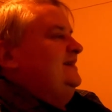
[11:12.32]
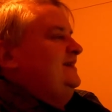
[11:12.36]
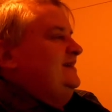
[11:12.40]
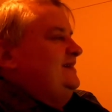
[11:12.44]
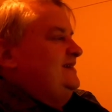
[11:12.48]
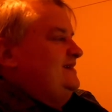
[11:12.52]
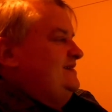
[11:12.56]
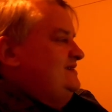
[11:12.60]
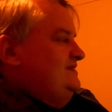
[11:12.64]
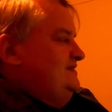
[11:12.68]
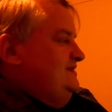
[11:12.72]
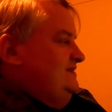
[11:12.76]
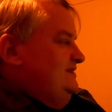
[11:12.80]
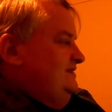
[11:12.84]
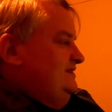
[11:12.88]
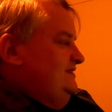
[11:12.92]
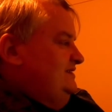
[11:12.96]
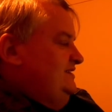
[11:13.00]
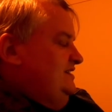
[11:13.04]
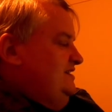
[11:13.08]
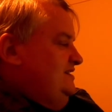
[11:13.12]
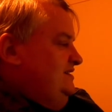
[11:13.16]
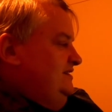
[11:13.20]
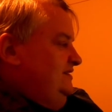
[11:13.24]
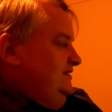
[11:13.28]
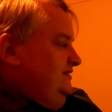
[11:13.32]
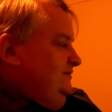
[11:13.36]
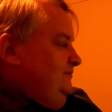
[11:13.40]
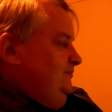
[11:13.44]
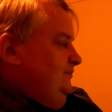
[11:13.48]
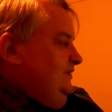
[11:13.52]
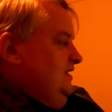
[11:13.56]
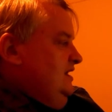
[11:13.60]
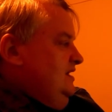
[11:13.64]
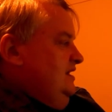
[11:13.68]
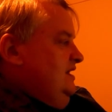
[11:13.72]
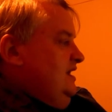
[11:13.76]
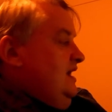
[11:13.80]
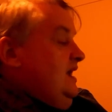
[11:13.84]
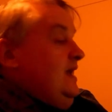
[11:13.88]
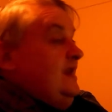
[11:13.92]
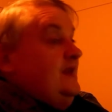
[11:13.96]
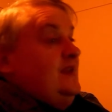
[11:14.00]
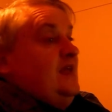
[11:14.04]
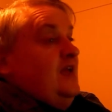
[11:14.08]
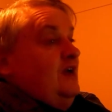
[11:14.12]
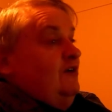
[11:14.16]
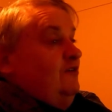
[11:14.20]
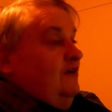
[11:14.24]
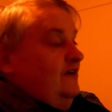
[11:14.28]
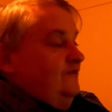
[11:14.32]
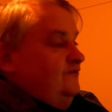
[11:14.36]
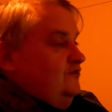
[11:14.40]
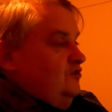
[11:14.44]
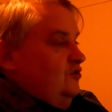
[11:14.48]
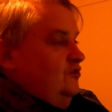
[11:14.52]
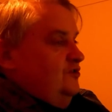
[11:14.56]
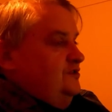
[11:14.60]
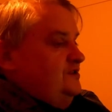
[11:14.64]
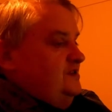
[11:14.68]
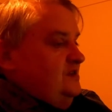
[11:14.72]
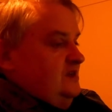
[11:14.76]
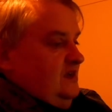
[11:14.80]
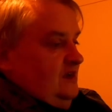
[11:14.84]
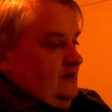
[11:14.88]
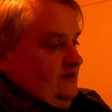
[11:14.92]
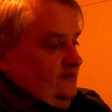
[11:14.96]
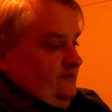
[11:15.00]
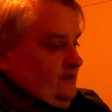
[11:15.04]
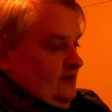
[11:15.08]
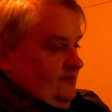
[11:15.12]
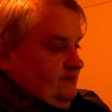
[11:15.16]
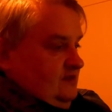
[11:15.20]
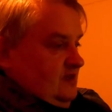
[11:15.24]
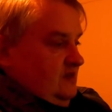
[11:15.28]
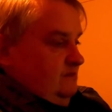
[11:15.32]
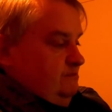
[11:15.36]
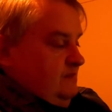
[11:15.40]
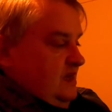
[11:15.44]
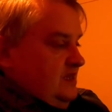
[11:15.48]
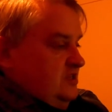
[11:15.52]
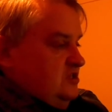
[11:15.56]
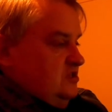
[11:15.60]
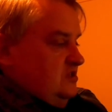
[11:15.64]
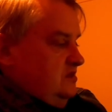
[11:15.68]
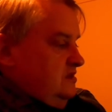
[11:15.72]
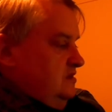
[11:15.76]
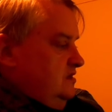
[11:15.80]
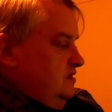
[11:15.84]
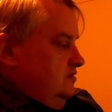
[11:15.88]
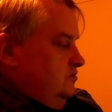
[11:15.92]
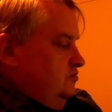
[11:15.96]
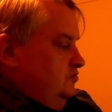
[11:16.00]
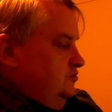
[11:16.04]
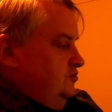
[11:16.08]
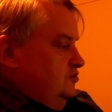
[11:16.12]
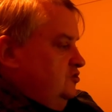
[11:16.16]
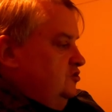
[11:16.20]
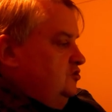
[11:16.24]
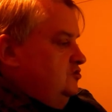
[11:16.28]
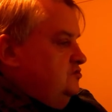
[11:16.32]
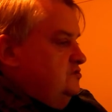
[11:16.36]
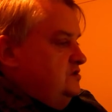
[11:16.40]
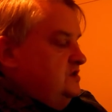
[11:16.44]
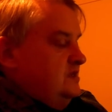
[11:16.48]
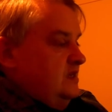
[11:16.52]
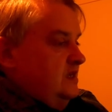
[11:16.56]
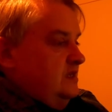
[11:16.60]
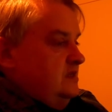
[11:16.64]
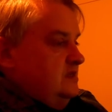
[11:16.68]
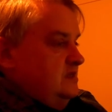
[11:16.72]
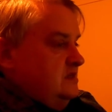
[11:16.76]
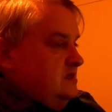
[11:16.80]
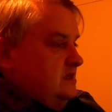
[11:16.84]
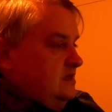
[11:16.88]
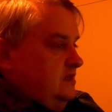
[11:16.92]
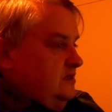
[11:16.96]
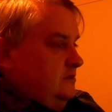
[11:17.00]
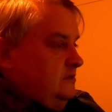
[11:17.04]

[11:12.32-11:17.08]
Oh dear. Now, of course, I did mention the good news that